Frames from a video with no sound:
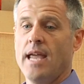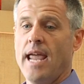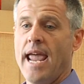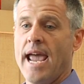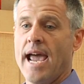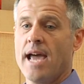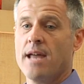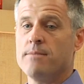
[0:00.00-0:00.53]

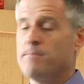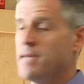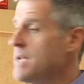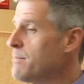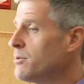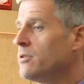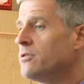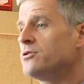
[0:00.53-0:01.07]
And
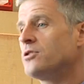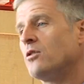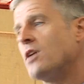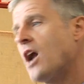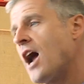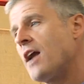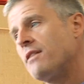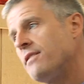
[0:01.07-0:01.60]
people did
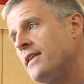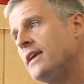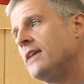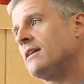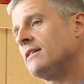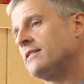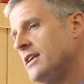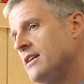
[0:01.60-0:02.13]

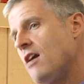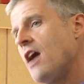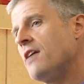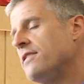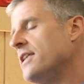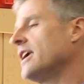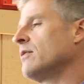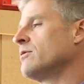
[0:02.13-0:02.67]
not
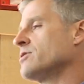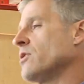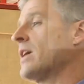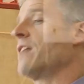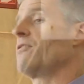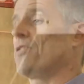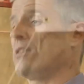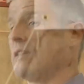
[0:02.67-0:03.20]
think it was okay for